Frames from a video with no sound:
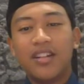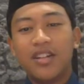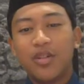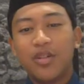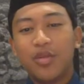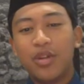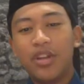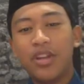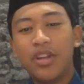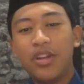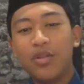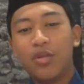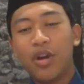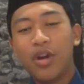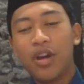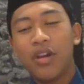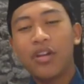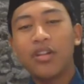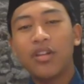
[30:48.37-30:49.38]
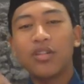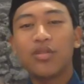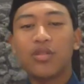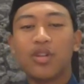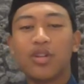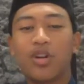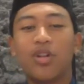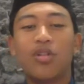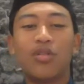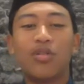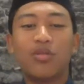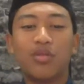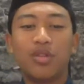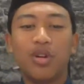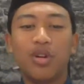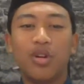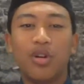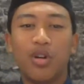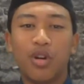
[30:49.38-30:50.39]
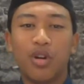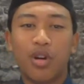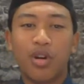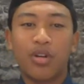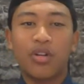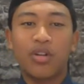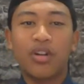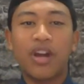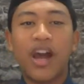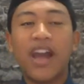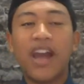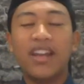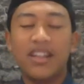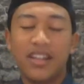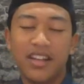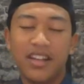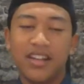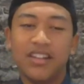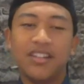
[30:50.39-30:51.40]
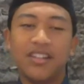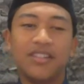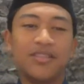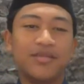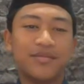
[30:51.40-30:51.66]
we want to know your idea.